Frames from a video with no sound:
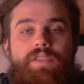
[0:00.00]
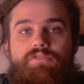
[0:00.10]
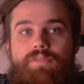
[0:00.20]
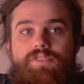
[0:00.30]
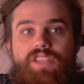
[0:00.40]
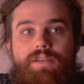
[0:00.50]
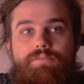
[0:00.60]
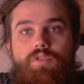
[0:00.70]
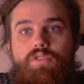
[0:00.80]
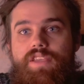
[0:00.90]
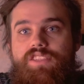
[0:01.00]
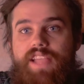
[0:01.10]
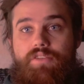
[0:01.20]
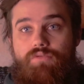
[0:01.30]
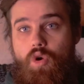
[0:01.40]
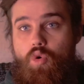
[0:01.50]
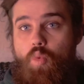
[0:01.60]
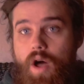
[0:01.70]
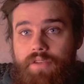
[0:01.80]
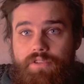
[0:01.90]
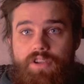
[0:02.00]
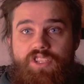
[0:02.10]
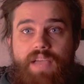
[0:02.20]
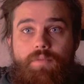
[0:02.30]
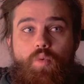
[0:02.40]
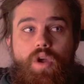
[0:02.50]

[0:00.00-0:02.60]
from some movies like Rogue One, for example,